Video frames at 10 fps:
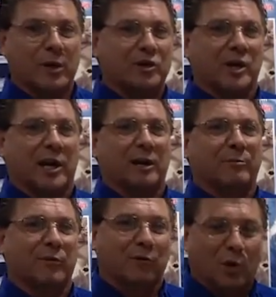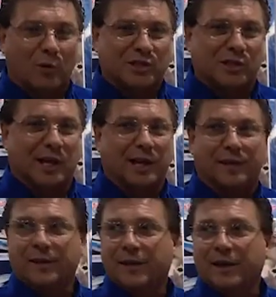we check it before we sell it
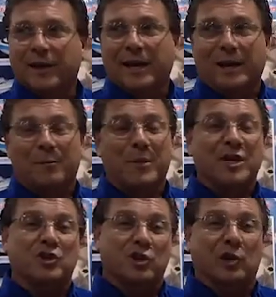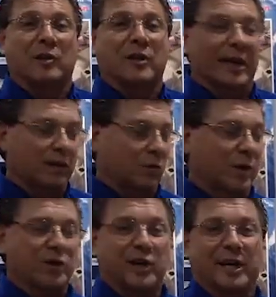and make sure that it's
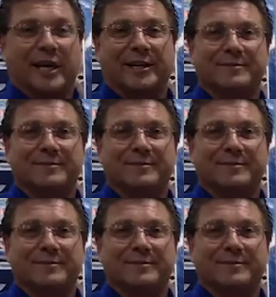what you're getting.